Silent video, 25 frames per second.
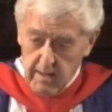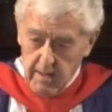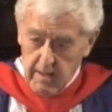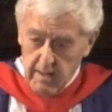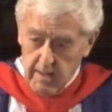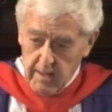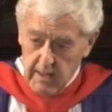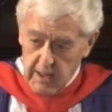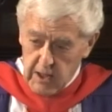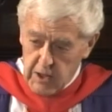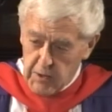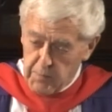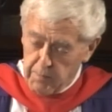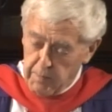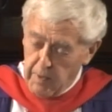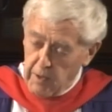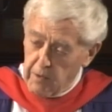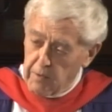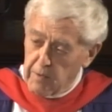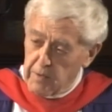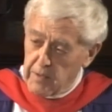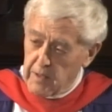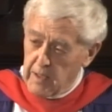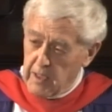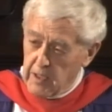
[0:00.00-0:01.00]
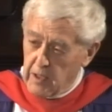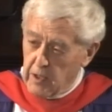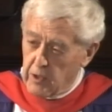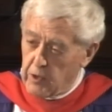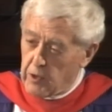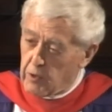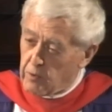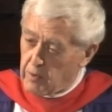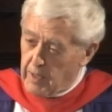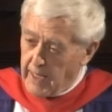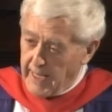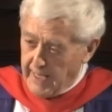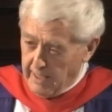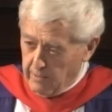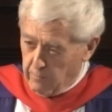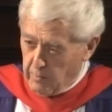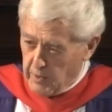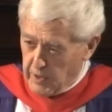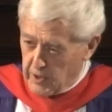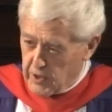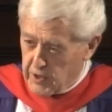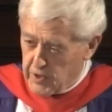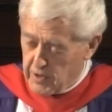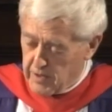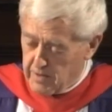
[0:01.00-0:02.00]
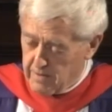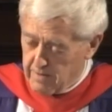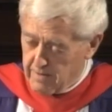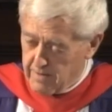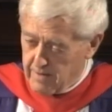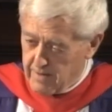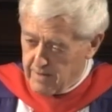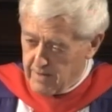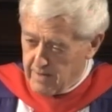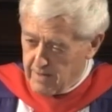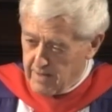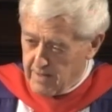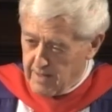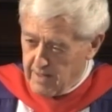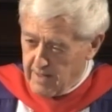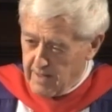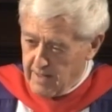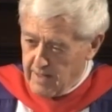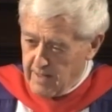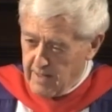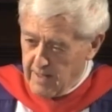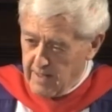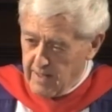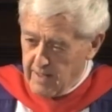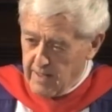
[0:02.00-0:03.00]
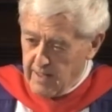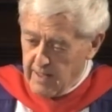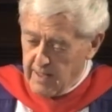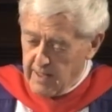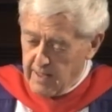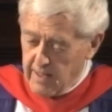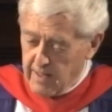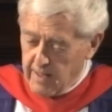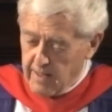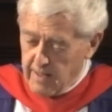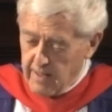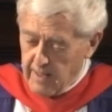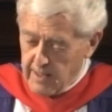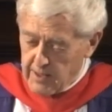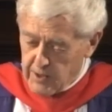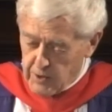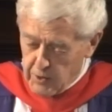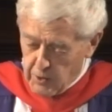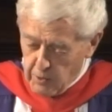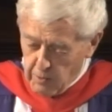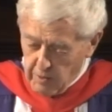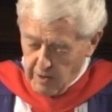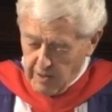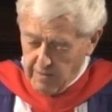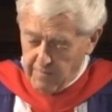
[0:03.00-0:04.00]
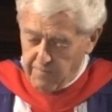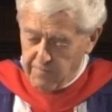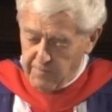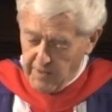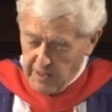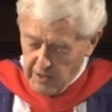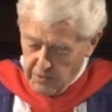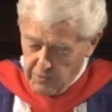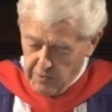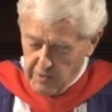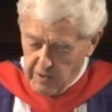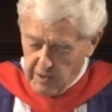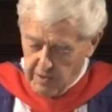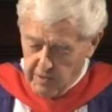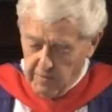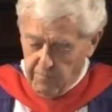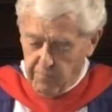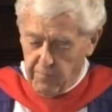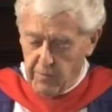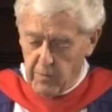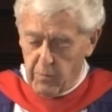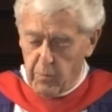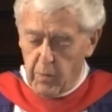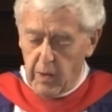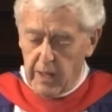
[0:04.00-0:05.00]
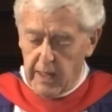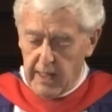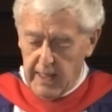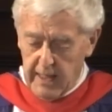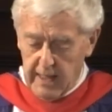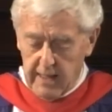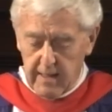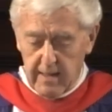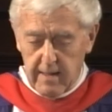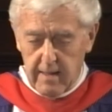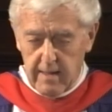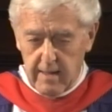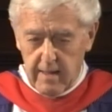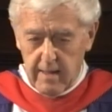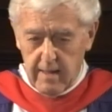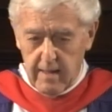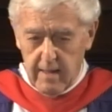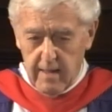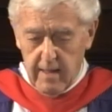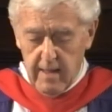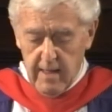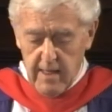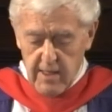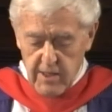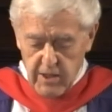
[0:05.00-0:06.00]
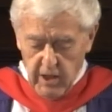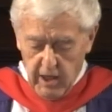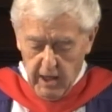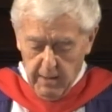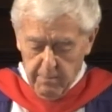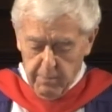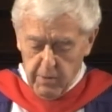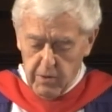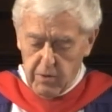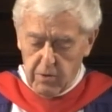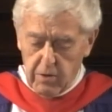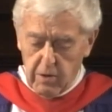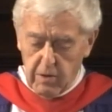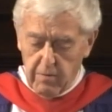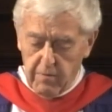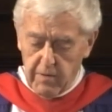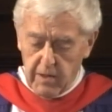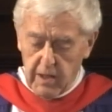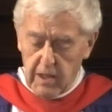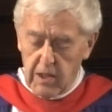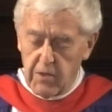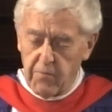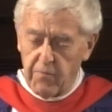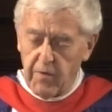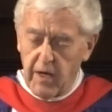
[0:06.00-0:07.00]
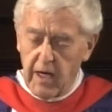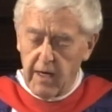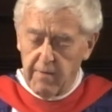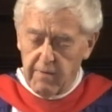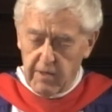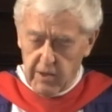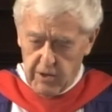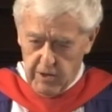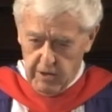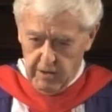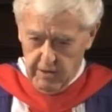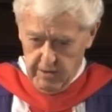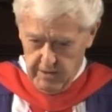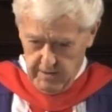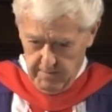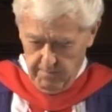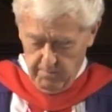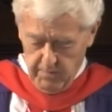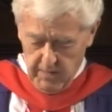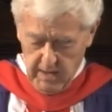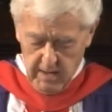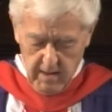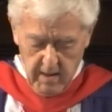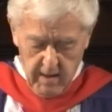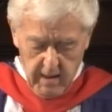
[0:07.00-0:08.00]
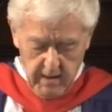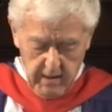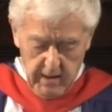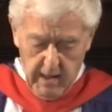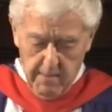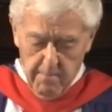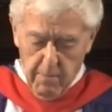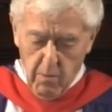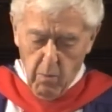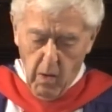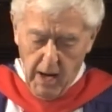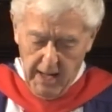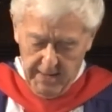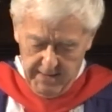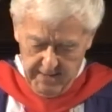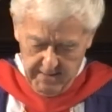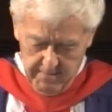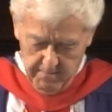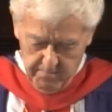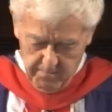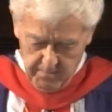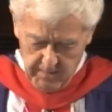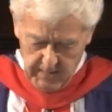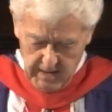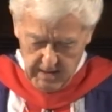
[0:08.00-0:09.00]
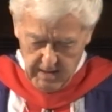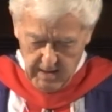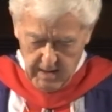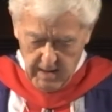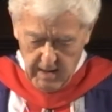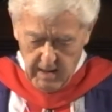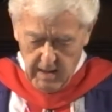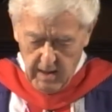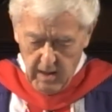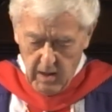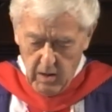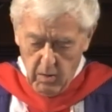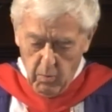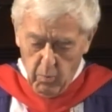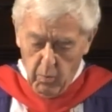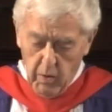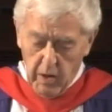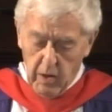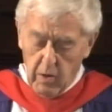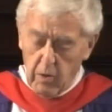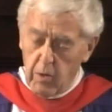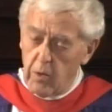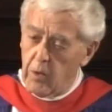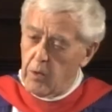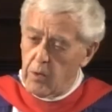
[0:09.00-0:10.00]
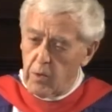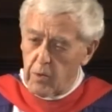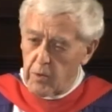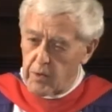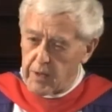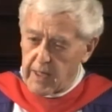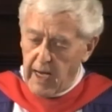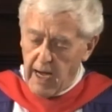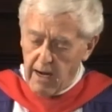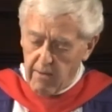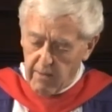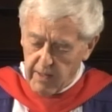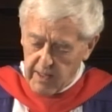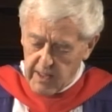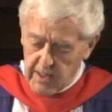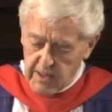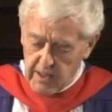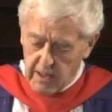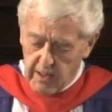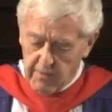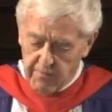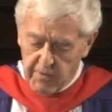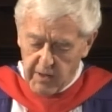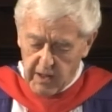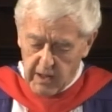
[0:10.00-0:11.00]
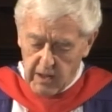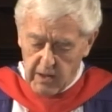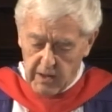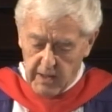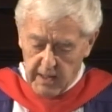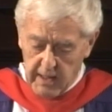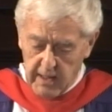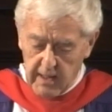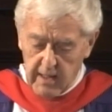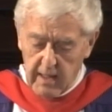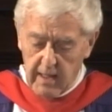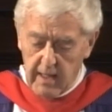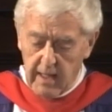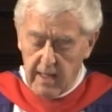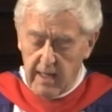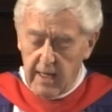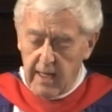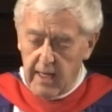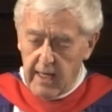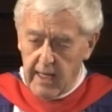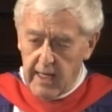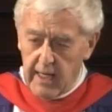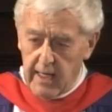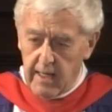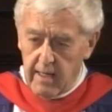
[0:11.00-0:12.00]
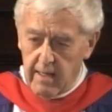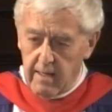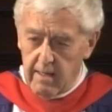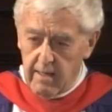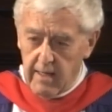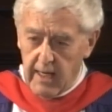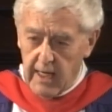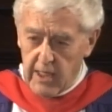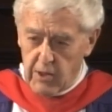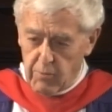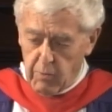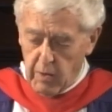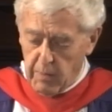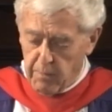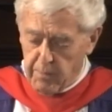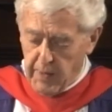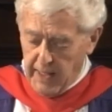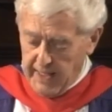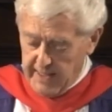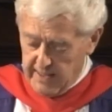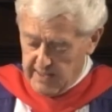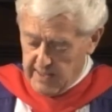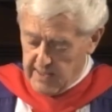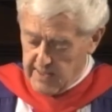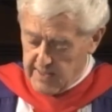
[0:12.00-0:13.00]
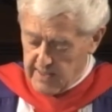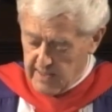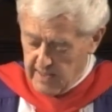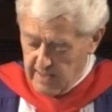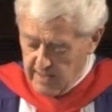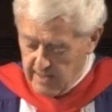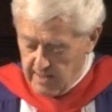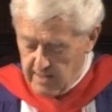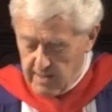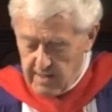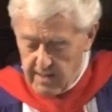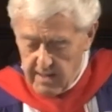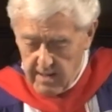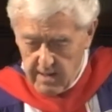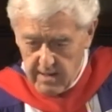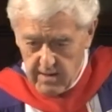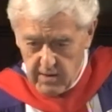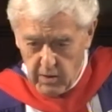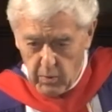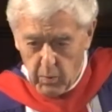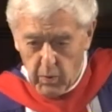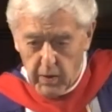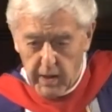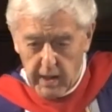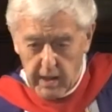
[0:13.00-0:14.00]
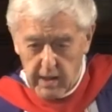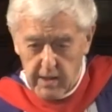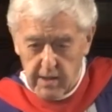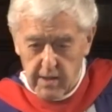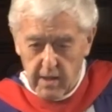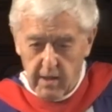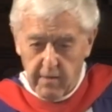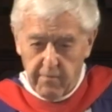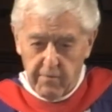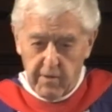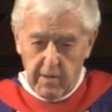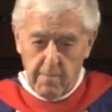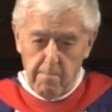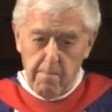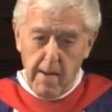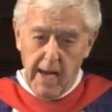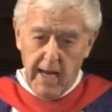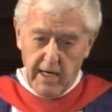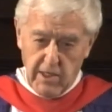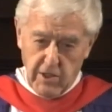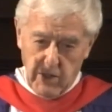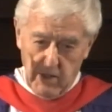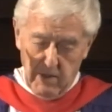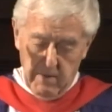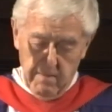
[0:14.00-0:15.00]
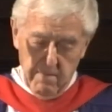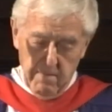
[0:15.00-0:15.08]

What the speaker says: is spoken in a new language. It's doing faith in a different way. So I put to you these 5 issues. Number 1, we're all carriers of healing as we practice the works of compassion.